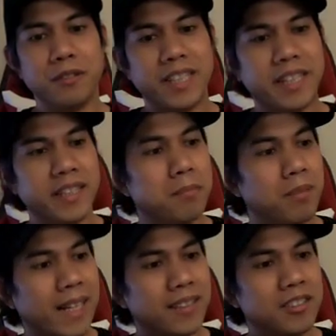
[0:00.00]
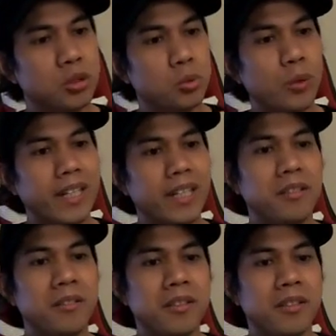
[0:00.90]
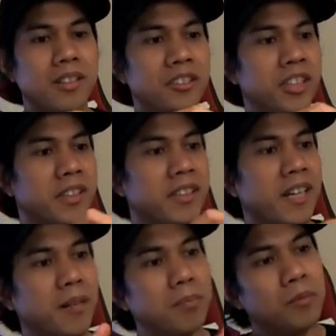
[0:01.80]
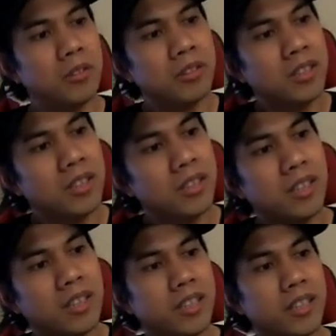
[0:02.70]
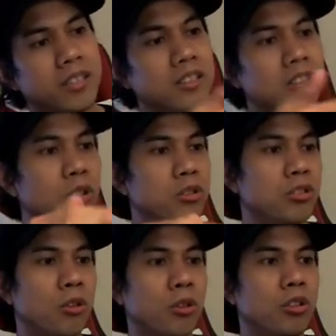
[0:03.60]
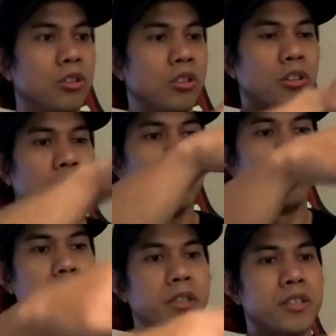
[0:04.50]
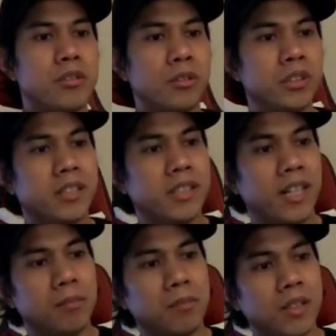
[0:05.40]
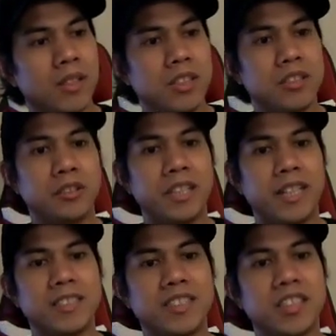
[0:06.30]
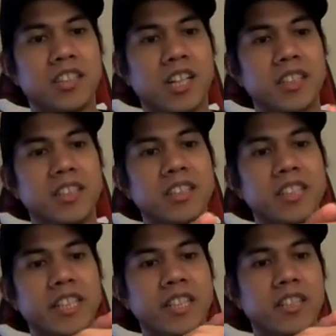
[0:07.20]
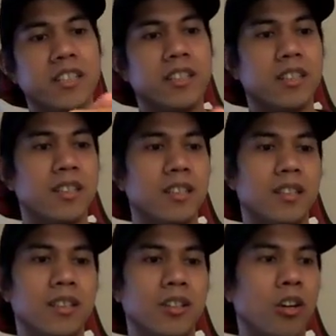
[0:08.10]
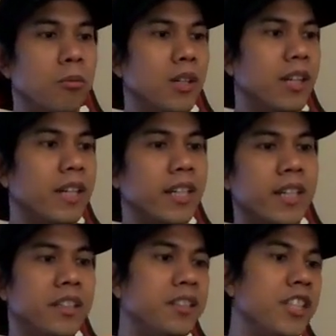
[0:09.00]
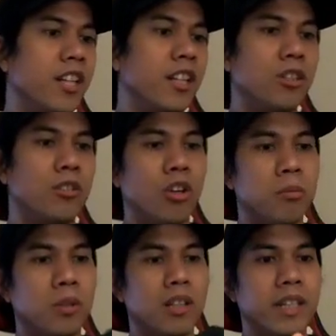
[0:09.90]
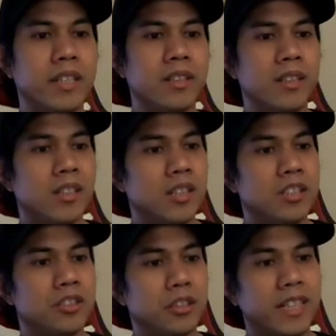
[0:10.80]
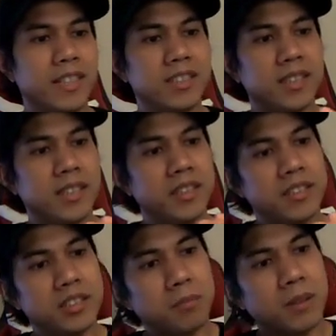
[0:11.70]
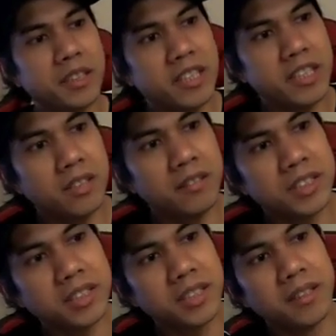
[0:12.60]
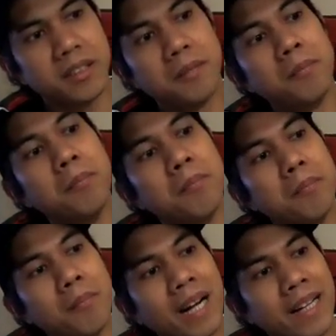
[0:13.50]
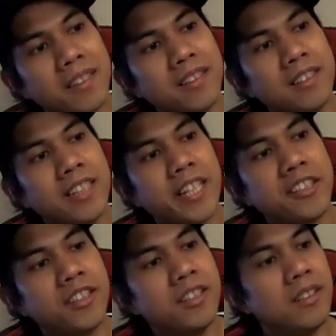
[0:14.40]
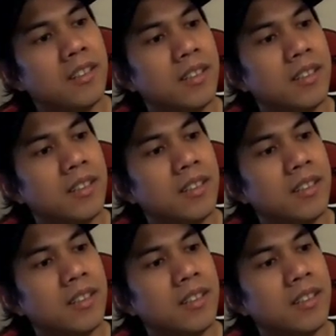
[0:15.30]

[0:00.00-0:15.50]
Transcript: we got a black suede on the top uh, it goes all all over the shoe on the top so it has a dark green uh, overlay and yellow overlay so it has a uh, this part here is a um, matte leather